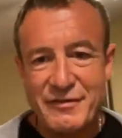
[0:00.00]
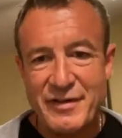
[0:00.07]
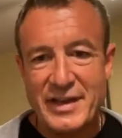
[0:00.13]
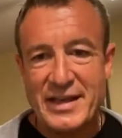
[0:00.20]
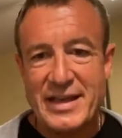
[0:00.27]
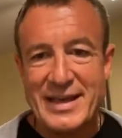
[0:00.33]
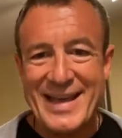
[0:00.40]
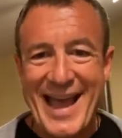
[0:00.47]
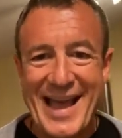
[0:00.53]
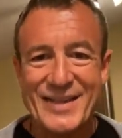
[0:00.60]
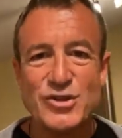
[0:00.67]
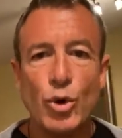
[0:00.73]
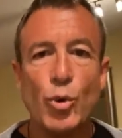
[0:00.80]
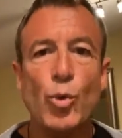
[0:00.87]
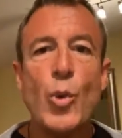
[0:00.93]
Vicky,
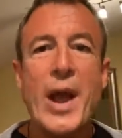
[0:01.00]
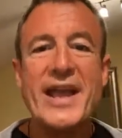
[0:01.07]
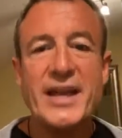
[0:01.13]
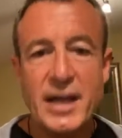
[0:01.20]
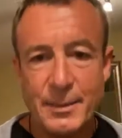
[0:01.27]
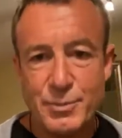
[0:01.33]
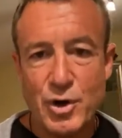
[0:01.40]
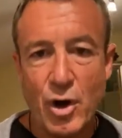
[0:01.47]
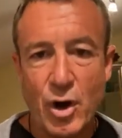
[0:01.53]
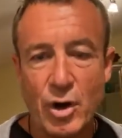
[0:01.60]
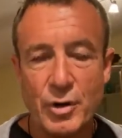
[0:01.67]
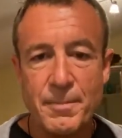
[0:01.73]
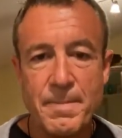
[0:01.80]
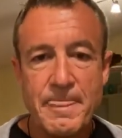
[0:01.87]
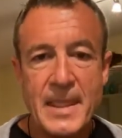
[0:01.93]
as a wake up
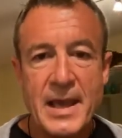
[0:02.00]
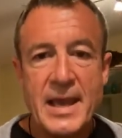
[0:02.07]
call.